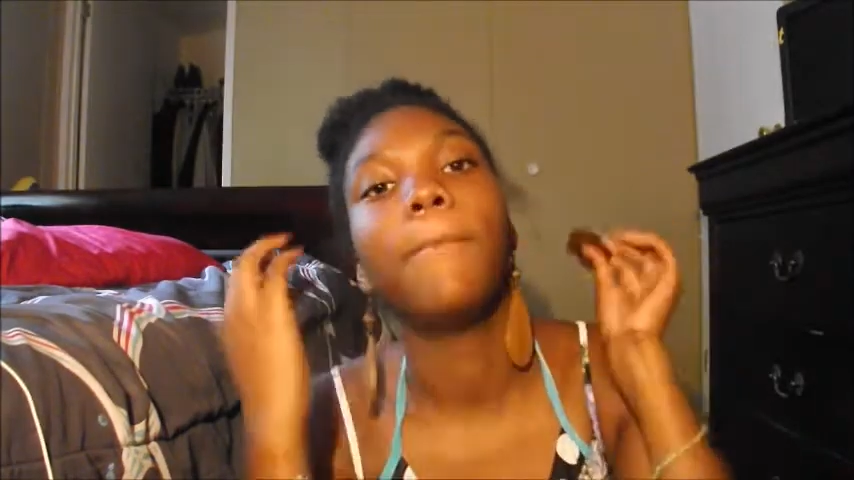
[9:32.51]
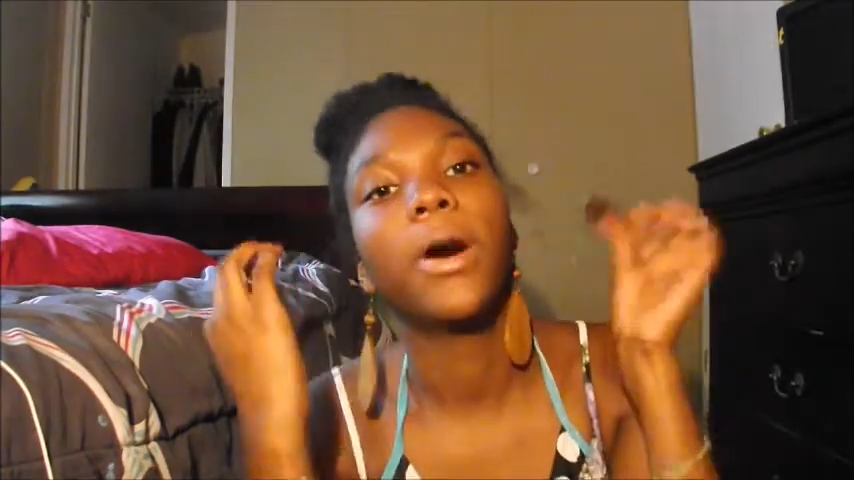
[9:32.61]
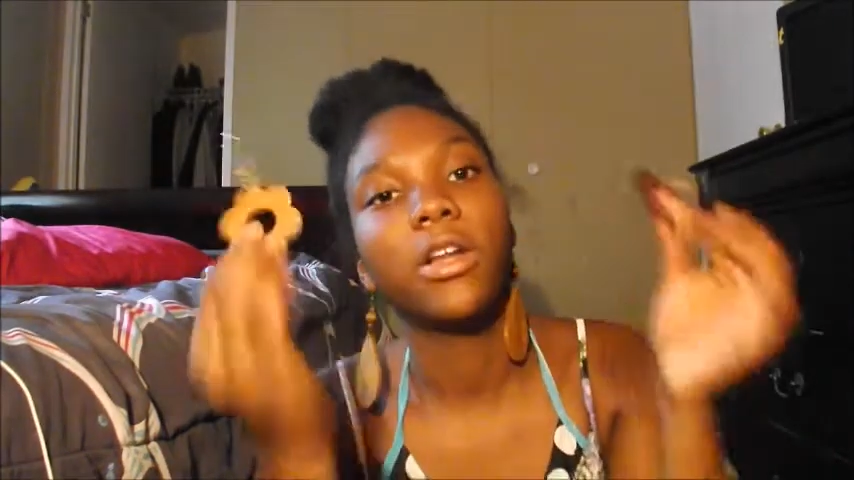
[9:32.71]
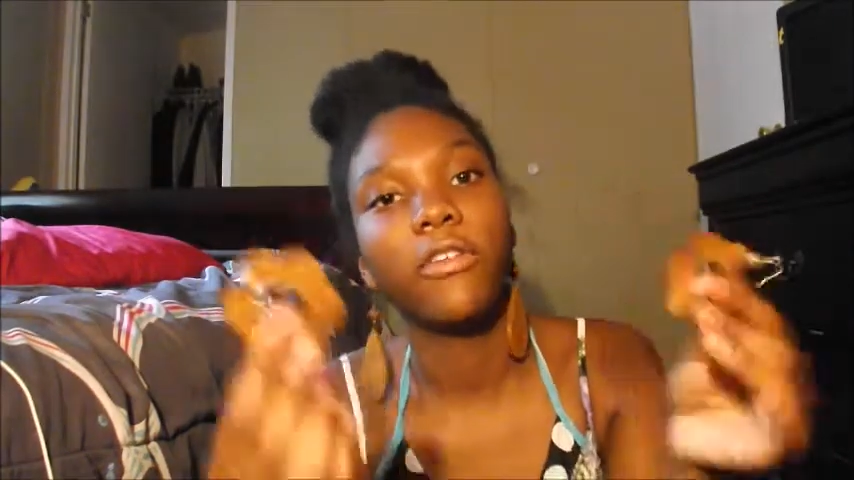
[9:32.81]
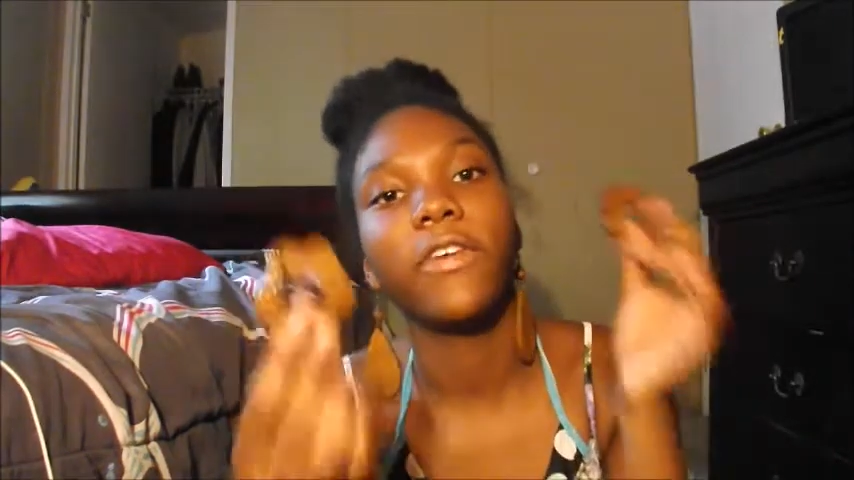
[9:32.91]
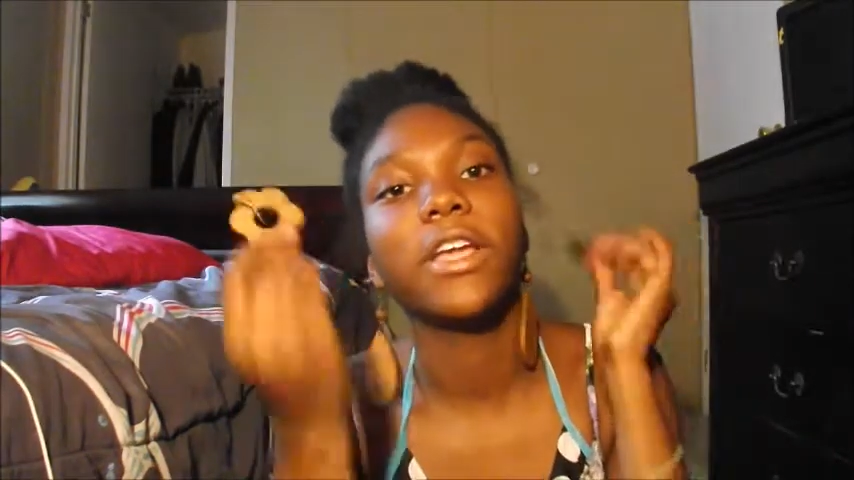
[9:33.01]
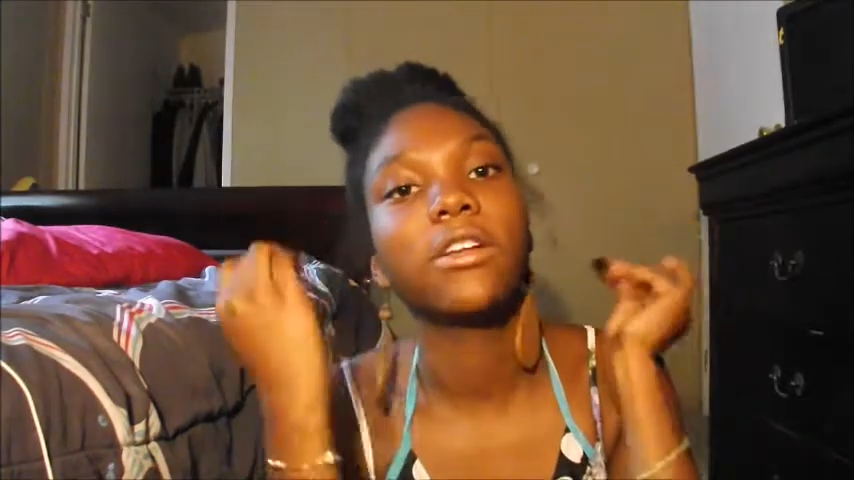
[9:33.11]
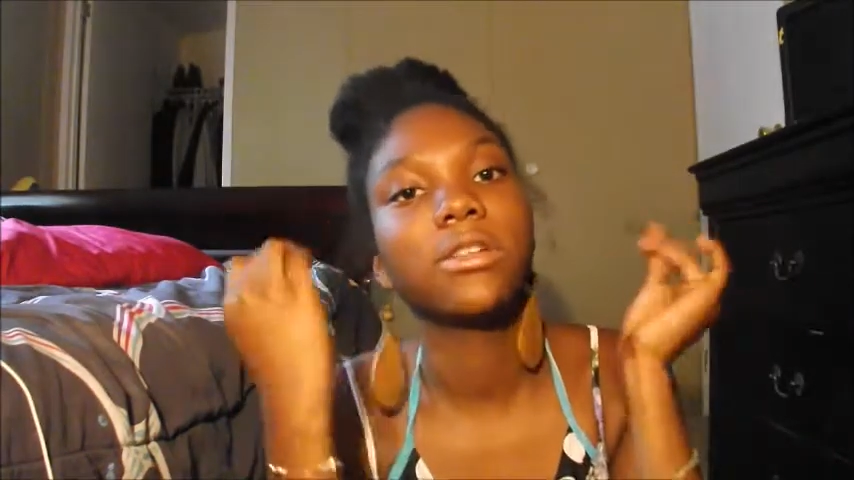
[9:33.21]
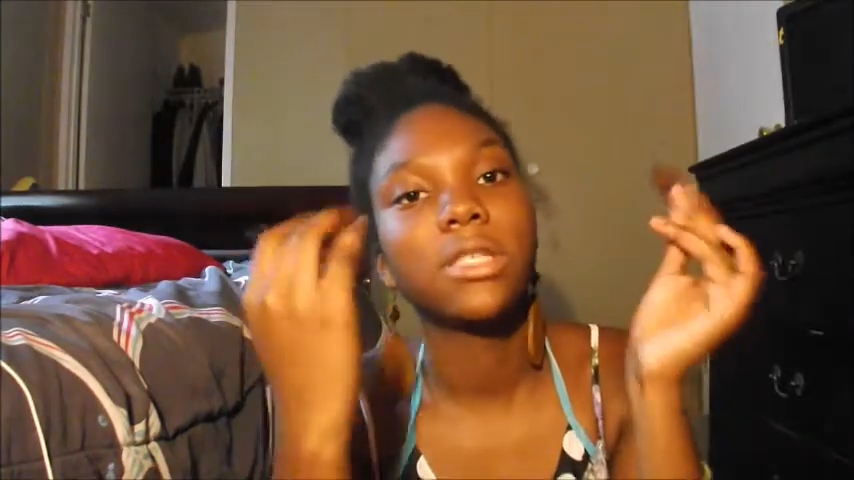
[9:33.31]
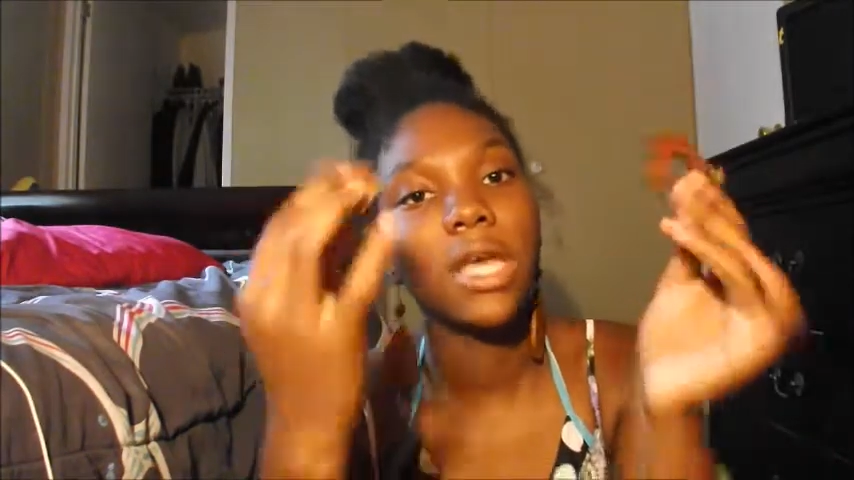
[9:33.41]

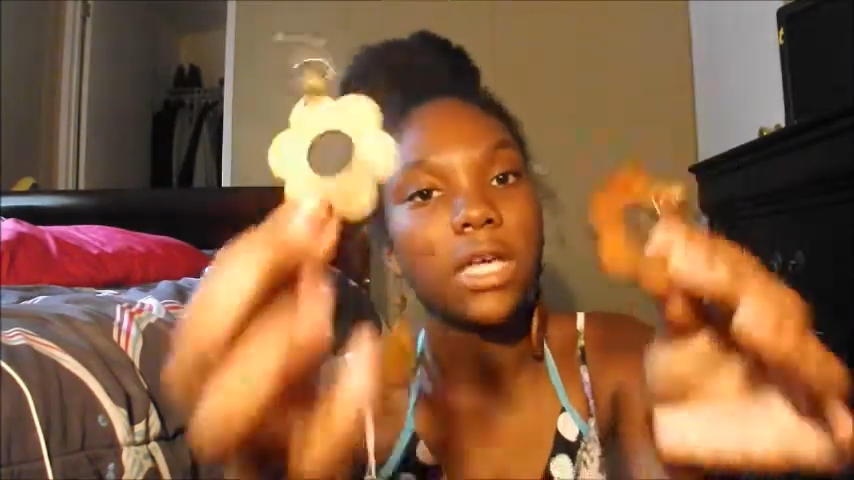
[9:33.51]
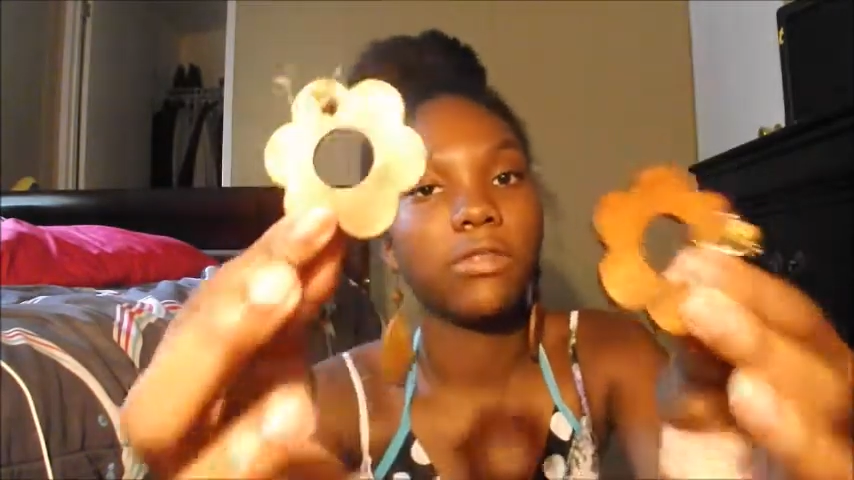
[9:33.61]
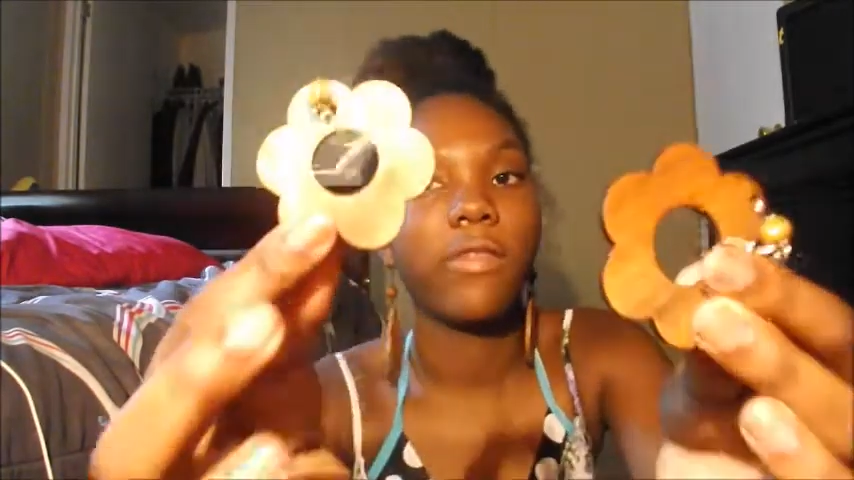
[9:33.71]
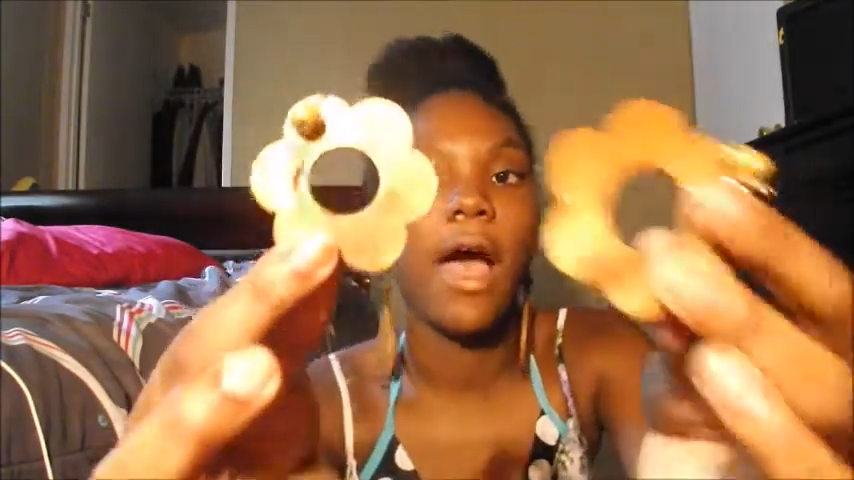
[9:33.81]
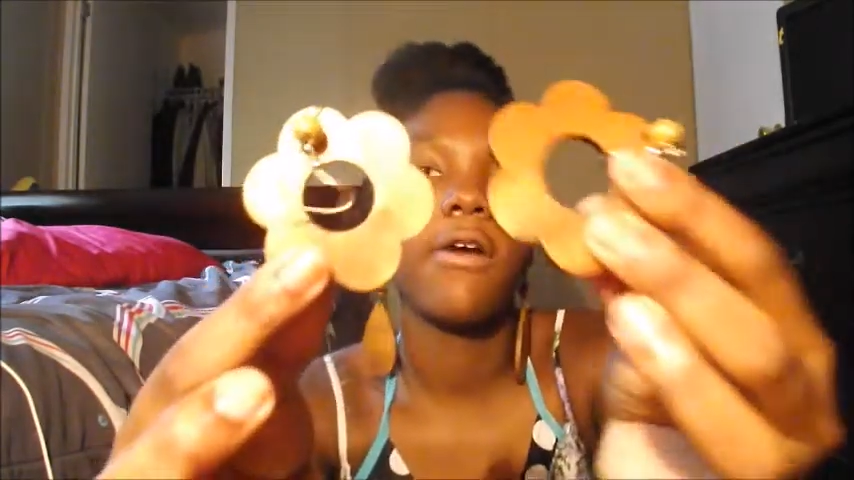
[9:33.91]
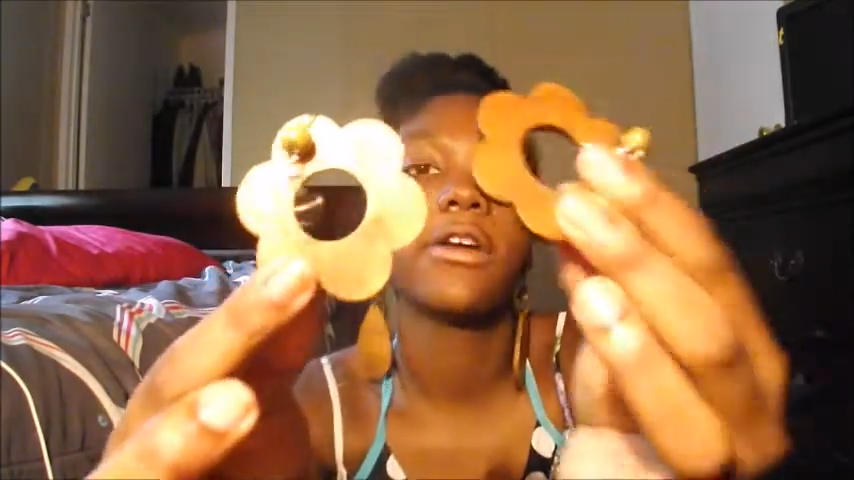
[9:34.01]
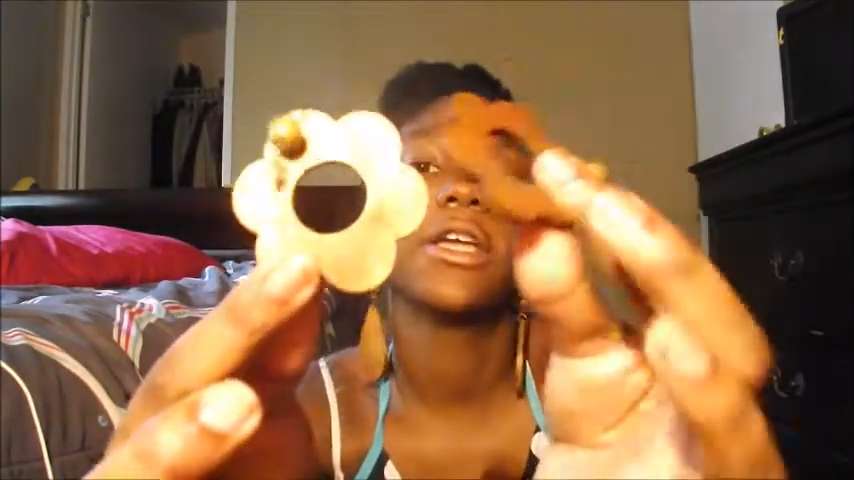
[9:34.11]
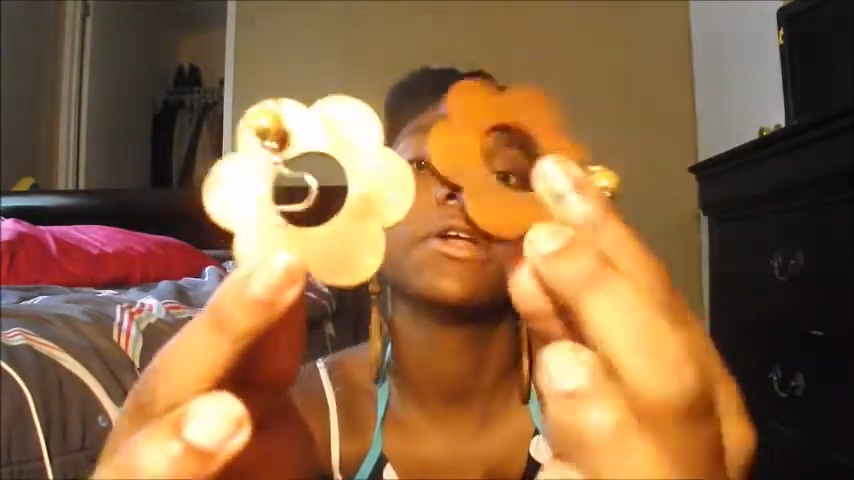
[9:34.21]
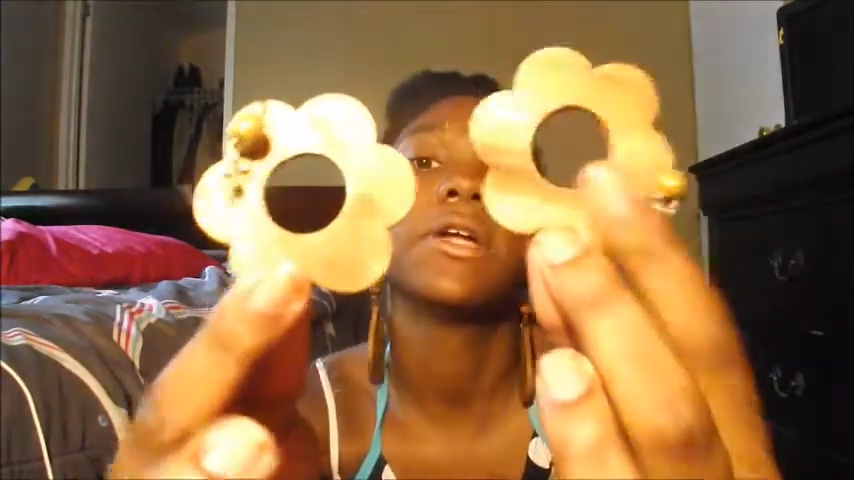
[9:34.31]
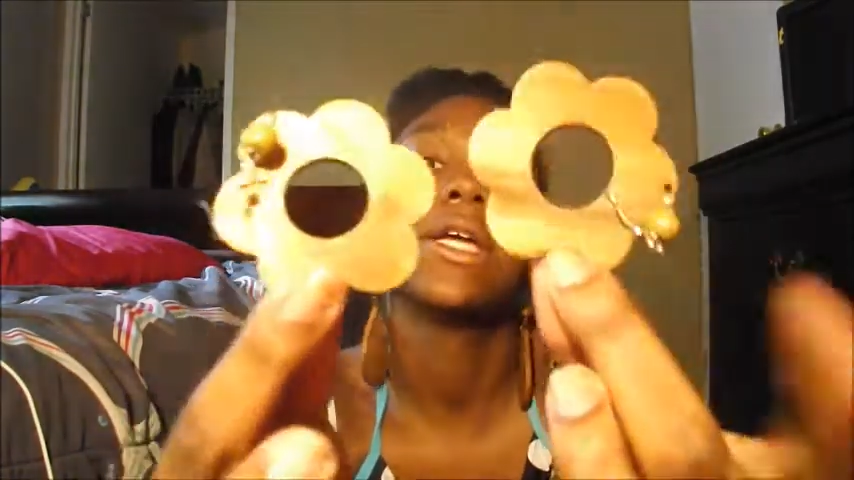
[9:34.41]
Butterfinger / flower
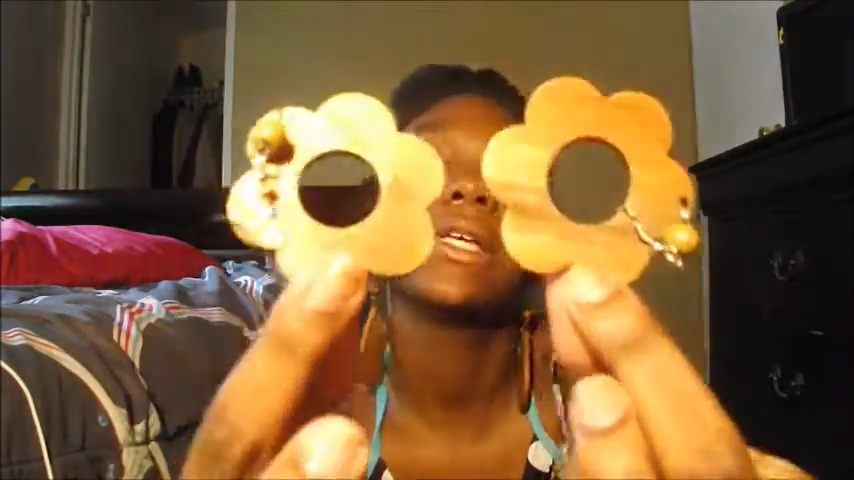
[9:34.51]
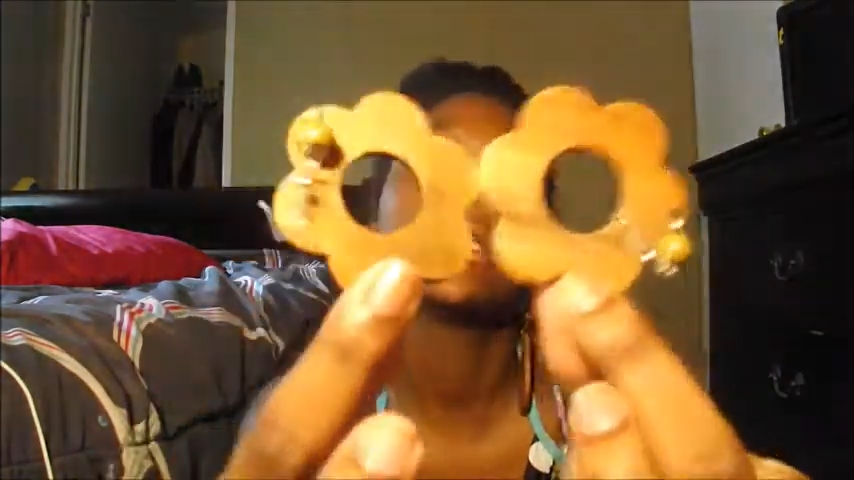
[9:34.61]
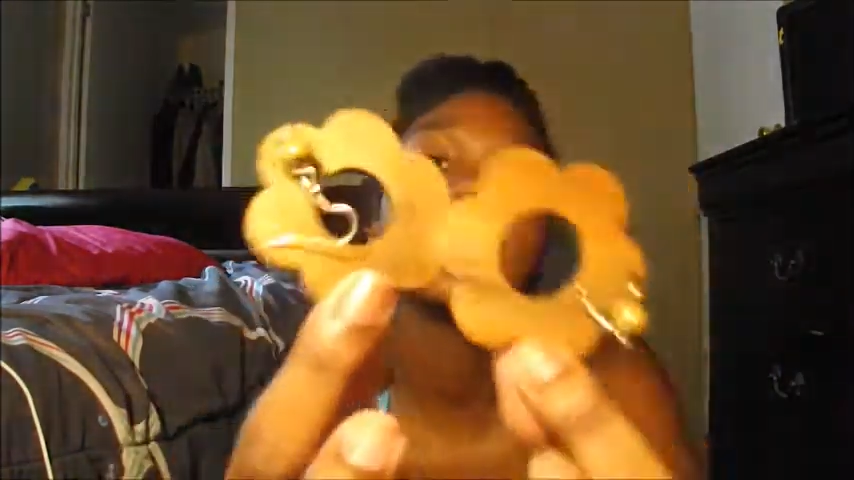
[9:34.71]
earrings.